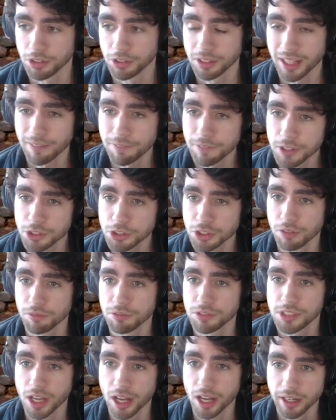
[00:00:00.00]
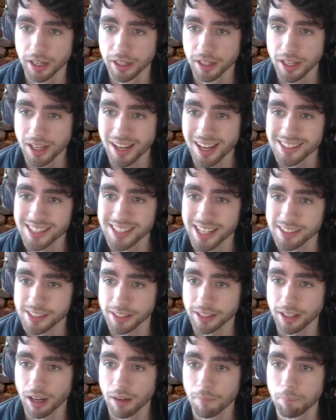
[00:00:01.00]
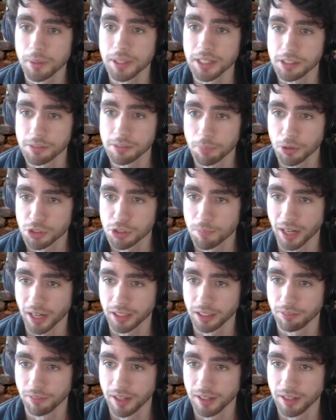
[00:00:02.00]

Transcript: The definition of done takes a company's perspective,